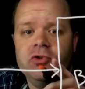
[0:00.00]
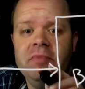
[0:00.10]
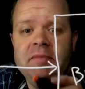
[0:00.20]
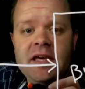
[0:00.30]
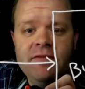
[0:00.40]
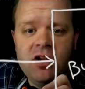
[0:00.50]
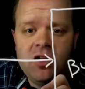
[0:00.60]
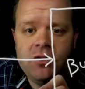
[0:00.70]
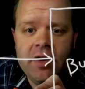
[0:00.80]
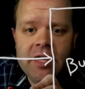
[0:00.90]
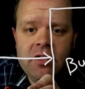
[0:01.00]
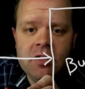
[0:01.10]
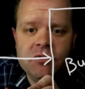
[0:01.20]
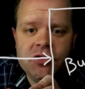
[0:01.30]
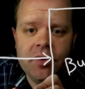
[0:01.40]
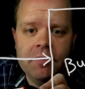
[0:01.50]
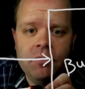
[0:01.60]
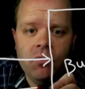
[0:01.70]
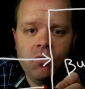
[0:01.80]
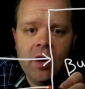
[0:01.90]
or maybe even another income stream
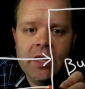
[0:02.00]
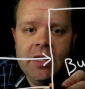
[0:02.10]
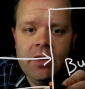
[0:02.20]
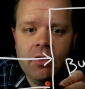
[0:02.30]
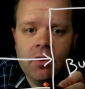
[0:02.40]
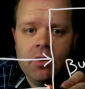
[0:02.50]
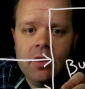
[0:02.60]
right here.